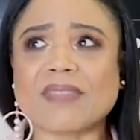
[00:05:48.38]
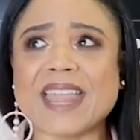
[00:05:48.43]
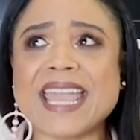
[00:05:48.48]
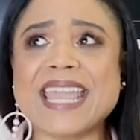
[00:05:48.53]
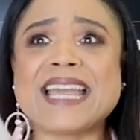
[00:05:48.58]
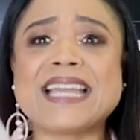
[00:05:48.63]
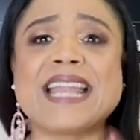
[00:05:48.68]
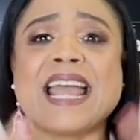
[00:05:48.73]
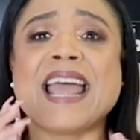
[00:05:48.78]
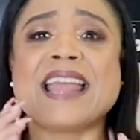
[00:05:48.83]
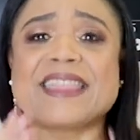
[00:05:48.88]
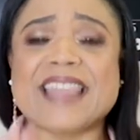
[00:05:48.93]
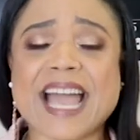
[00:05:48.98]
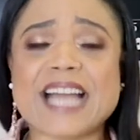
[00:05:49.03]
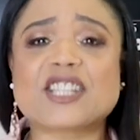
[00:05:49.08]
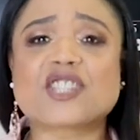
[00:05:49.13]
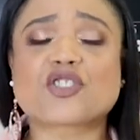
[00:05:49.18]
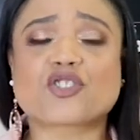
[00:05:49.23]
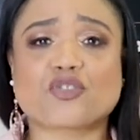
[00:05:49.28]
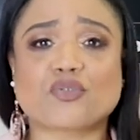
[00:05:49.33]
And
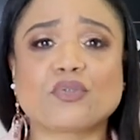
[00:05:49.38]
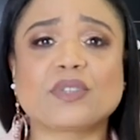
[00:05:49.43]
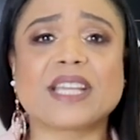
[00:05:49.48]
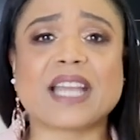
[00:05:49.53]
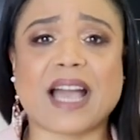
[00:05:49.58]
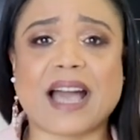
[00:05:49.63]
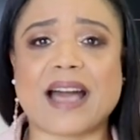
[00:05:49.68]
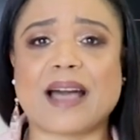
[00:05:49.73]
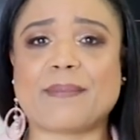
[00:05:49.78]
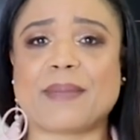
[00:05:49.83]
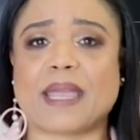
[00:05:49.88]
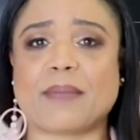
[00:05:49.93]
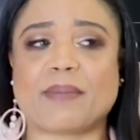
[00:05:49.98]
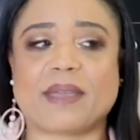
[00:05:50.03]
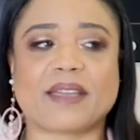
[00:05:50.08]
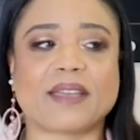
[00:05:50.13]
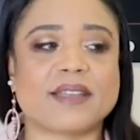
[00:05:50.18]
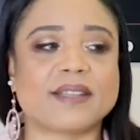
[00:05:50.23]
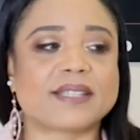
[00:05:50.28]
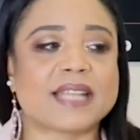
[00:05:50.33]
that's truly a hobby
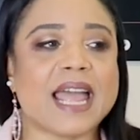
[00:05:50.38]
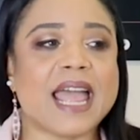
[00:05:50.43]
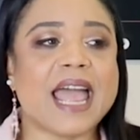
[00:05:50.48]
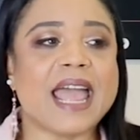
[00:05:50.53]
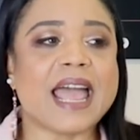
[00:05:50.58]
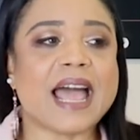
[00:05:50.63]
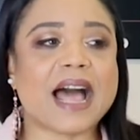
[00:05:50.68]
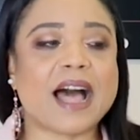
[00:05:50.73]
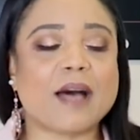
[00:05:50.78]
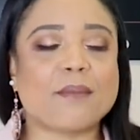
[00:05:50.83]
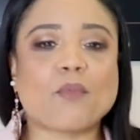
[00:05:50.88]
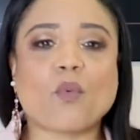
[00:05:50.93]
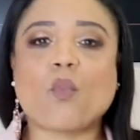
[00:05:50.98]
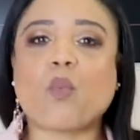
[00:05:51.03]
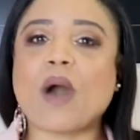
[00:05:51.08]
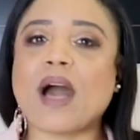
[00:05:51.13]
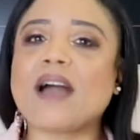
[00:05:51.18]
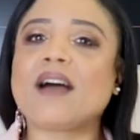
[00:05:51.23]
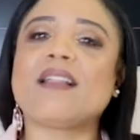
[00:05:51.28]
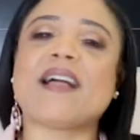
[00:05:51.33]
because
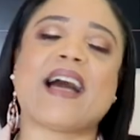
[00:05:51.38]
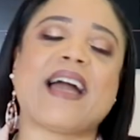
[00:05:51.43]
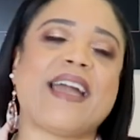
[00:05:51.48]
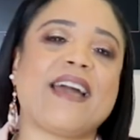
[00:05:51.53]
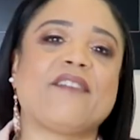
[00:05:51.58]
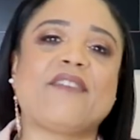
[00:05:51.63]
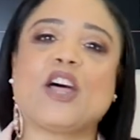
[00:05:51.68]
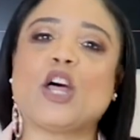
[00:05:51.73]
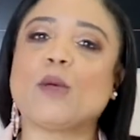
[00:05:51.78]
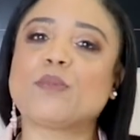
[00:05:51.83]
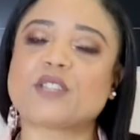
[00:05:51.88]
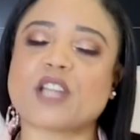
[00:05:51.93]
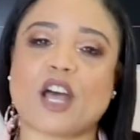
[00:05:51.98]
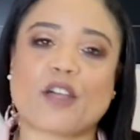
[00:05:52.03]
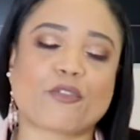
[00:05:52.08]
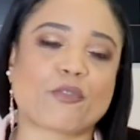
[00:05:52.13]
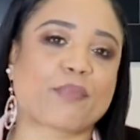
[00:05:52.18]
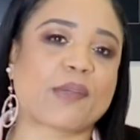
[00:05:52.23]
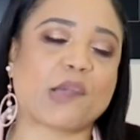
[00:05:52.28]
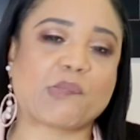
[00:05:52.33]
while I have helped
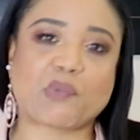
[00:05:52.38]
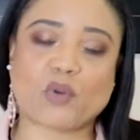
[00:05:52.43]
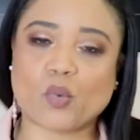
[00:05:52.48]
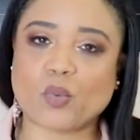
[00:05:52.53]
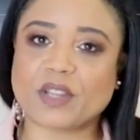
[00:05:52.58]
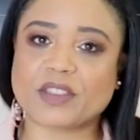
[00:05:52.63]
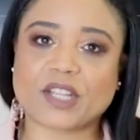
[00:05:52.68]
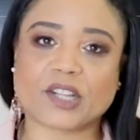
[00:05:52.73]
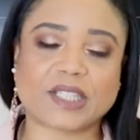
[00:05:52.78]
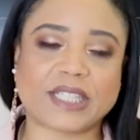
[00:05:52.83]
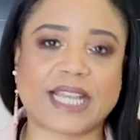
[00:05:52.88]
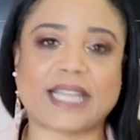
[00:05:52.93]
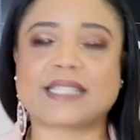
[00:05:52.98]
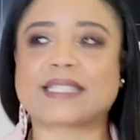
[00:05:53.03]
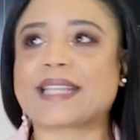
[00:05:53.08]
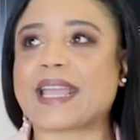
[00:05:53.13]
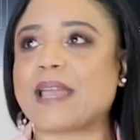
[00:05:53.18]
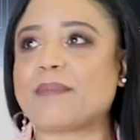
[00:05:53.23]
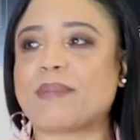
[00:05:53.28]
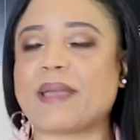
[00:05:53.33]
other people with their
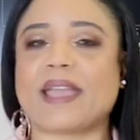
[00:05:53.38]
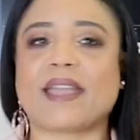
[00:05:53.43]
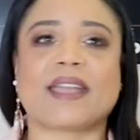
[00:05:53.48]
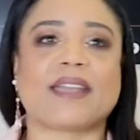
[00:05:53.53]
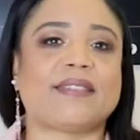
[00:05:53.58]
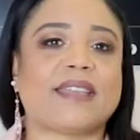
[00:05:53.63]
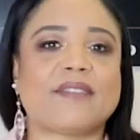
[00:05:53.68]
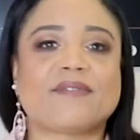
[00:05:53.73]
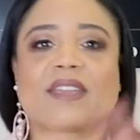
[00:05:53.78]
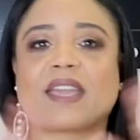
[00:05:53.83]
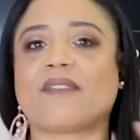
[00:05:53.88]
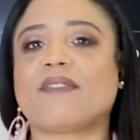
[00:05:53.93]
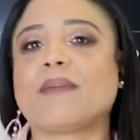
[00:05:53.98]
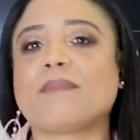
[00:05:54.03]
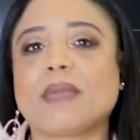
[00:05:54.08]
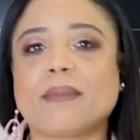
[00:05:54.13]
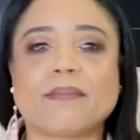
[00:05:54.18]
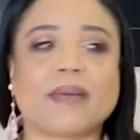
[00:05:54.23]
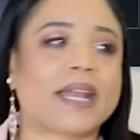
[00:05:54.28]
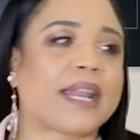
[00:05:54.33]
landscaping and they've
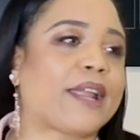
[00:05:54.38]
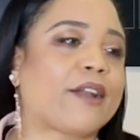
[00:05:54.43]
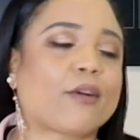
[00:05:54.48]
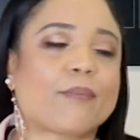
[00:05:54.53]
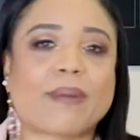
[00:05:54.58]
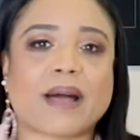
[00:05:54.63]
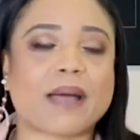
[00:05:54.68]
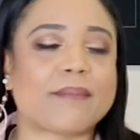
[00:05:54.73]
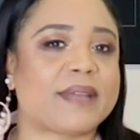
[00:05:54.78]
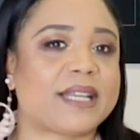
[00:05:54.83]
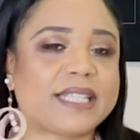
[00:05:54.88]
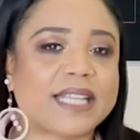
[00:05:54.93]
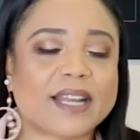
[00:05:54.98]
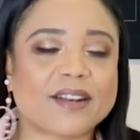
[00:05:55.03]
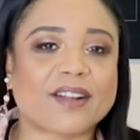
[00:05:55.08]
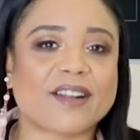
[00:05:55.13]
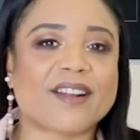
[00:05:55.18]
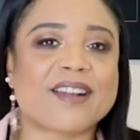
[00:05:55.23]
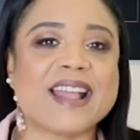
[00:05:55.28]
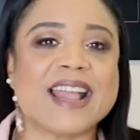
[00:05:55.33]
given me money or bought me
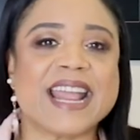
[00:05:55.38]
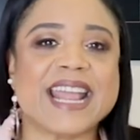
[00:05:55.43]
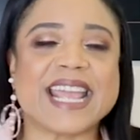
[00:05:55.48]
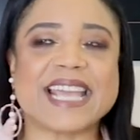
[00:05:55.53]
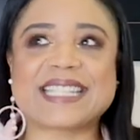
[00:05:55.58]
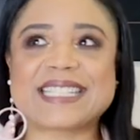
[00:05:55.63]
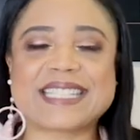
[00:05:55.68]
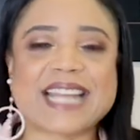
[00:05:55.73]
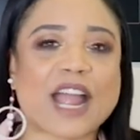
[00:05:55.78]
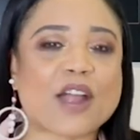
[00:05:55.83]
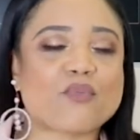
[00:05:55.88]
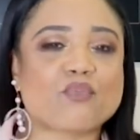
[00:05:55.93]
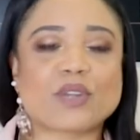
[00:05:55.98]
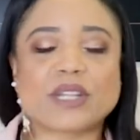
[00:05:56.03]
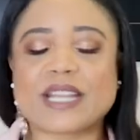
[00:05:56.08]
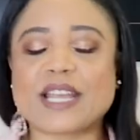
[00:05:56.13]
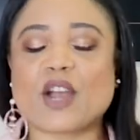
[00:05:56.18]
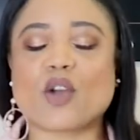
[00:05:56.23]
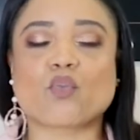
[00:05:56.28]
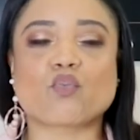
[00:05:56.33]
dinner, it's not
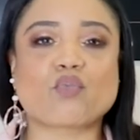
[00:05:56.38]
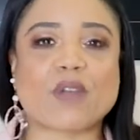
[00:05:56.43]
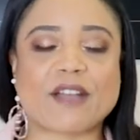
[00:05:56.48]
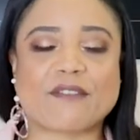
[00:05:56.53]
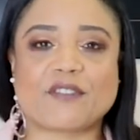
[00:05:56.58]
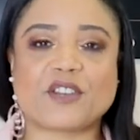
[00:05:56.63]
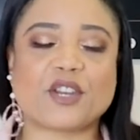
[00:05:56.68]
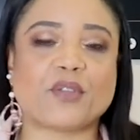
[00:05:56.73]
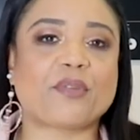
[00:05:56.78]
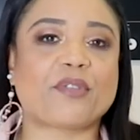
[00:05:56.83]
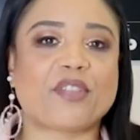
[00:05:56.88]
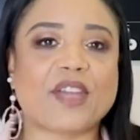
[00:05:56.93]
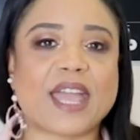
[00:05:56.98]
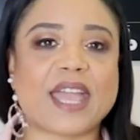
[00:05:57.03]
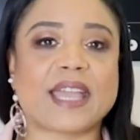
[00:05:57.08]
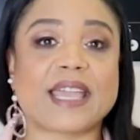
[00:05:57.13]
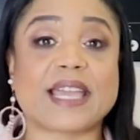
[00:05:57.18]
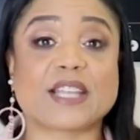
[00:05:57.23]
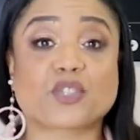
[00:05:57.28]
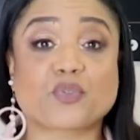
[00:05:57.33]
really a revenue
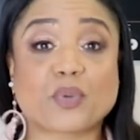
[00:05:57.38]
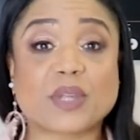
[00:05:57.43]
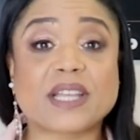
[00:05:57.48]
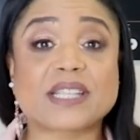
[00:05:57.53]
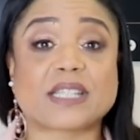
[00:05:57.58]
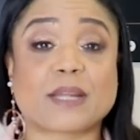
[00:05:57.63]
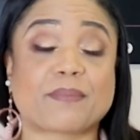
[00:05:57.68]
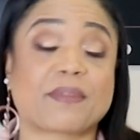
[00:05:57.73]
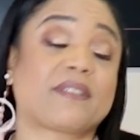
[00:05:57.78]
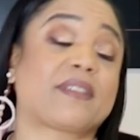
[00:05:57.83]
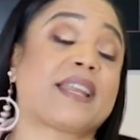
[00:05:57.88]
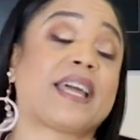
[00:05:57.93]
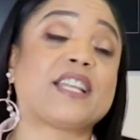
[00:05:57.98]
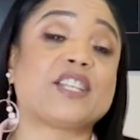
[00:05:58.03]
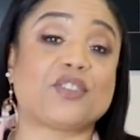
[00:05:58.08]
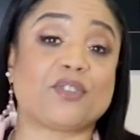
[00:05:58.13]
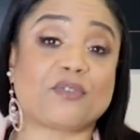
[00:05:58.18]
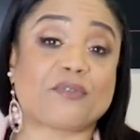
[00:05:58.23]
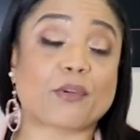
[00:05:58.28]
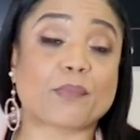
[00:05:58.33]
thing. It's really something that I
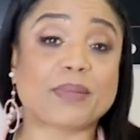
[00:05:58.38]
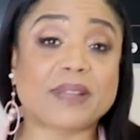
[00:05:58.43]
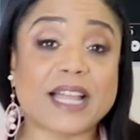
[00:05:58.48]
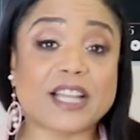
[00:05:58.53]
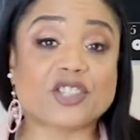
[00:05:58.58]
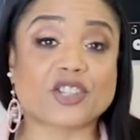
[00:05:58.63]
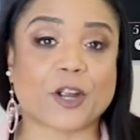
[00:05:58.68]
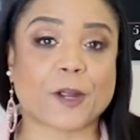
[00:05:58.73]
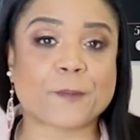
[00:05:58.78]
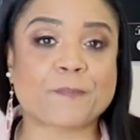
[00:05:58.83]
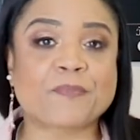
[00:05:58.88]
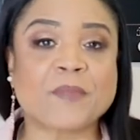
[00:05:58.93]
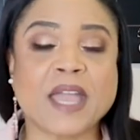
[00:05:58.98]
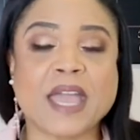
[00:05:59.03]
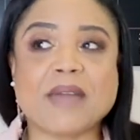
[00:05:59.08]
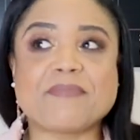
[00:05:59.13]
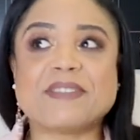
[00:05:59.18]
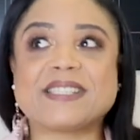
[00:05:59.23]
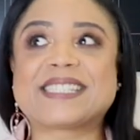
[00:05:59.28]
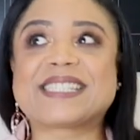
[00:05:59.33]
do for pleasure.
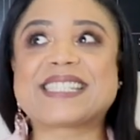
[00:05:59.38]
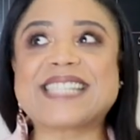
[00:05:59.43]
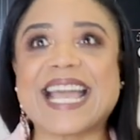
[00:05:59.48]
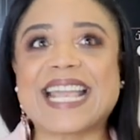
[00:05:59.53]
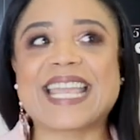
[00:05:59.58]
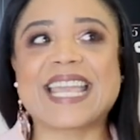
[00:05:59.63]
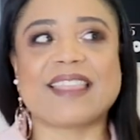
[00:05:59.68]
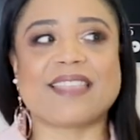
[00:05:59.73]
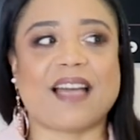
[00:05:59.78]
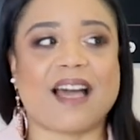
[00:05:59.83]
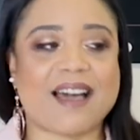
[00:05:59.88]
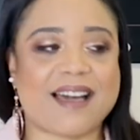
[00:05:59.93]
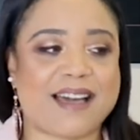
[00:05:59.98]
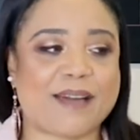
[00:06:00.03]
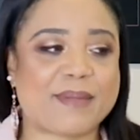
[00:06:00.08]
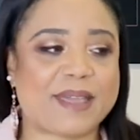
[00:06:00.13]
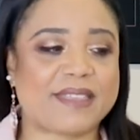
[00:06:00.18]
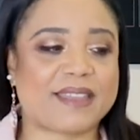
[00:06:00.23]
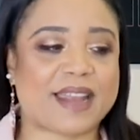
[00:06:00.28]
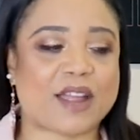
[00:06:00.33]
The second
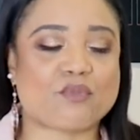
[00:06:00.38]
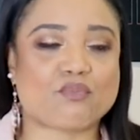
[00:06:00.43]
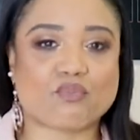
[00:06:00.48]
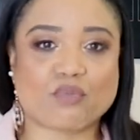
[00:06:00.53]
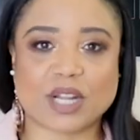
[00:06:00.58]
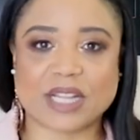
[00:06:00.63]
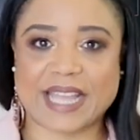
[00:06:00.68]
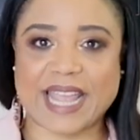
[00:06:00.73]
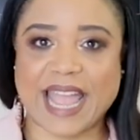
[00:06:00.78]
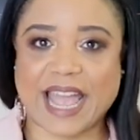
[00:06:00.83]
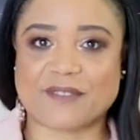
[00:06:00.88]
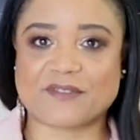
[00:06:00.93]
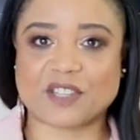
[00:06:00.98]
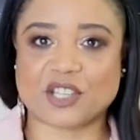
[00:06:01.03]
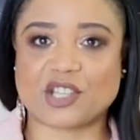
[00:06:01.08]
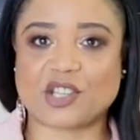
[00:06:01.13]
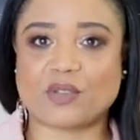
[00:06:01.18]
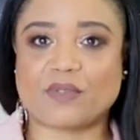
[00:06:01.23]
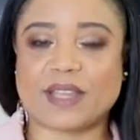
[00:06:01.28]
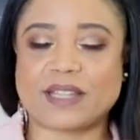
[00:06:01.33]
hobby that I really have
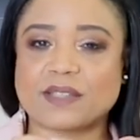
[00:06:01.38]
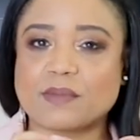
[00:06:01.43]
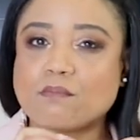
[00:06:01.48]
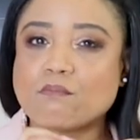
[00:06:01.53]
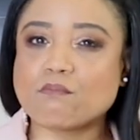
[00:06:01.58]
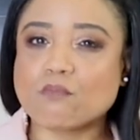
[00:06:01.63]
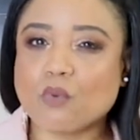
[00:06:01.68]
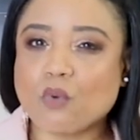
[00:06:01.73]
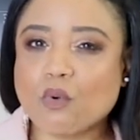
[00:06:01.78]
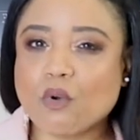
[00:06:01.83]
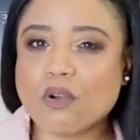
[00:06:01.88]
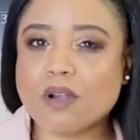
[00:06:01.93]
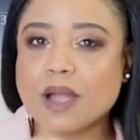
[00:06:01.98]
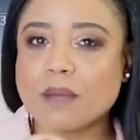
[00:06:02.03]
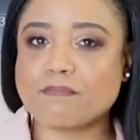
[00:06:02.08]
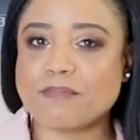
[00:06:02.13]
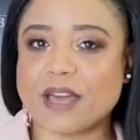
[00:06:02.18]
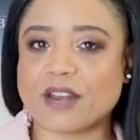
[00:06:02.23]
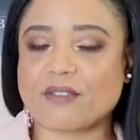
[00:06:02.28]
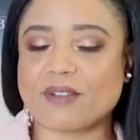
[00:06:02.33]
to do that's more
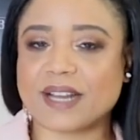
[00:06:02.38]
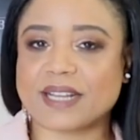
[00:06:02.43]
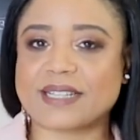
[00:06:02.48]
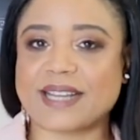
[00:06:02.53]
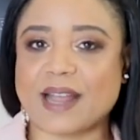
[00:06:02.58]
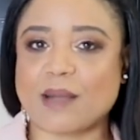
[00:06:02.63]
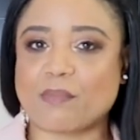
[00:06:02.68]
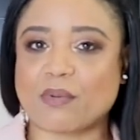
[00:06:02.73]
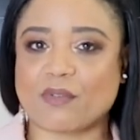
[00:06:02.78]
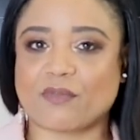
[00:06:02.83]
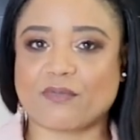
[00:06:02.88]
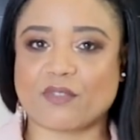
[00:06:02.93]
a better example